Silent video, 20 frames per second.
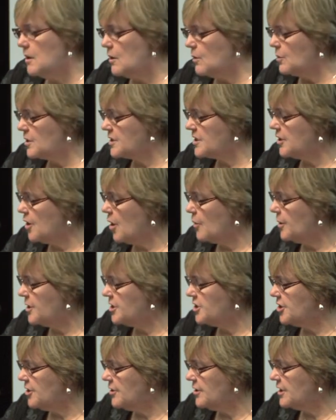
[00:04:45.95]
was an
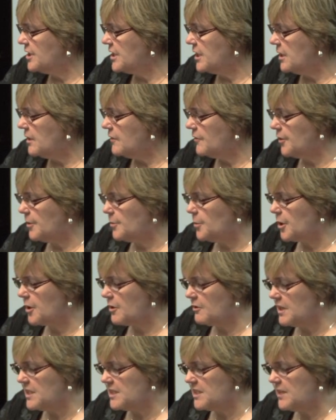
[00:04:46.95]
opportunity for a
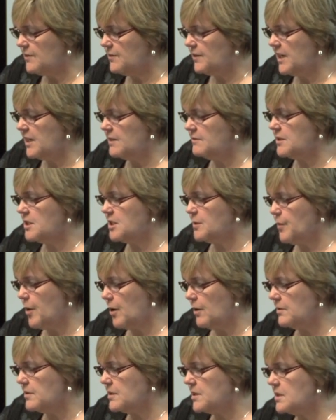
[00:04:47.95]
progressive-led
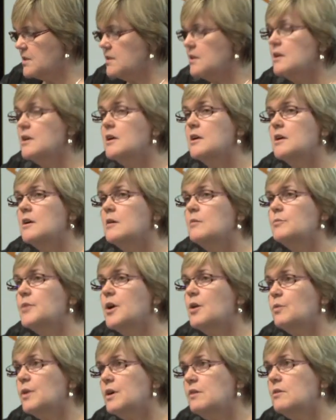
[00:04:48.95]
response,
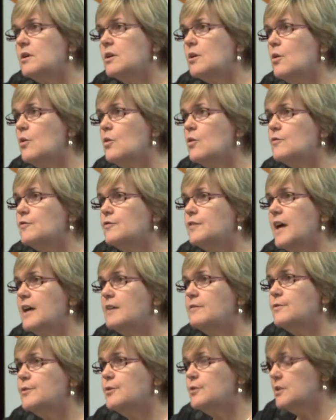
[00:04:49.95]
but we were caught
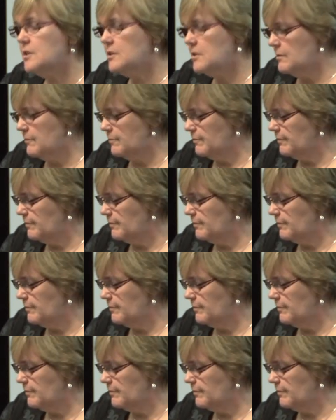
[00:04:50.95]
flat-footed.